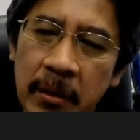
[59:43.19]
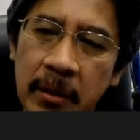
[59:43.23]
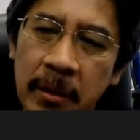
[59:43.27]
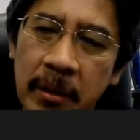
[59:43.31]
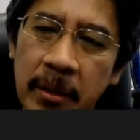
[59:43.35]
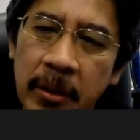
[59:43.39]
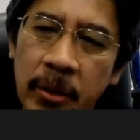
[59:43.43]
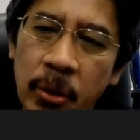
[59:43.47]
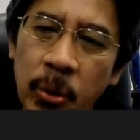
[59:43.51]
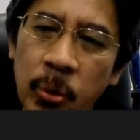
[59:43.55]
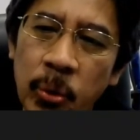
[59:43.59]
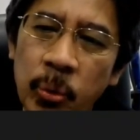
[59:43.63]

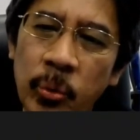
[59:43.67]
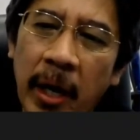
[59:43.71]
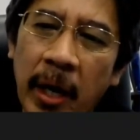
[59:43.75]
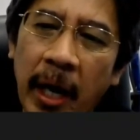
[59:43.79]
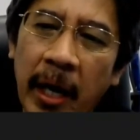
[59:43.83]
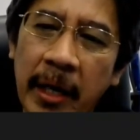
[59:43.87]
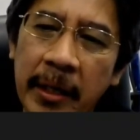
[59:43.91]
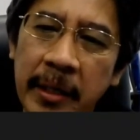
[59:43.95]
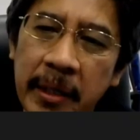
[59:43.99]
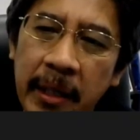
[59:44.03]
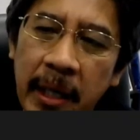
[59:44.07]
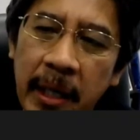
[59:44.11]
you are
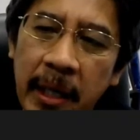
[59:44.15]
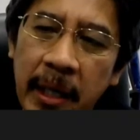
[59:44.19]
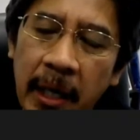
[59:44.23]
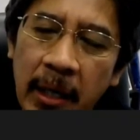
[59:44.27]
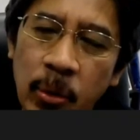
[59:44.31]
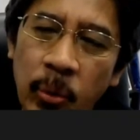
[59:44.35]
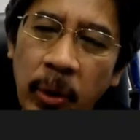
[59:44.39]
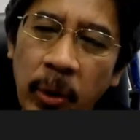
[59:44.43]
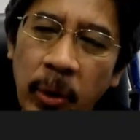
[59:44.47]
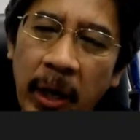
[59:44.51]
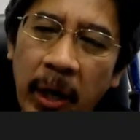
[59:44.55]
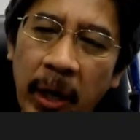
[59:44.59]
there to
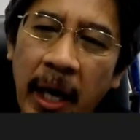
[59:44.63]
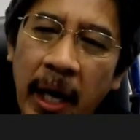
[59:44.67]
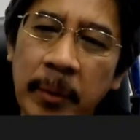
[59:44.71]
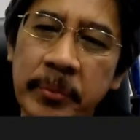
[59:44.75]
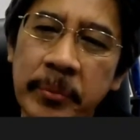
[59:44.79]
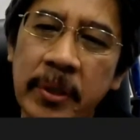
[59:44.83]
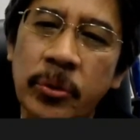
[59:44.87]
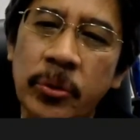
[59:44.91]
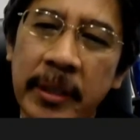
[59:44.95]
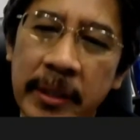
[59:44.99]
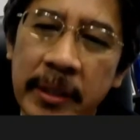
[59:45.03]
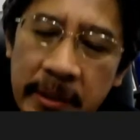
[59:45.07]
help the
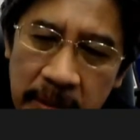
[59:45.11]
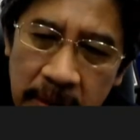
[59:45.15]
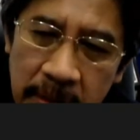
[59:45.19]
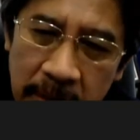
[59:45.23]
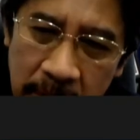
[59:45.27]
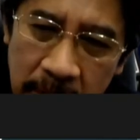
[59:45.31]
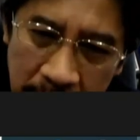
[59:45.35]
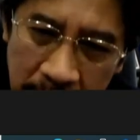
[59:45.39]
students.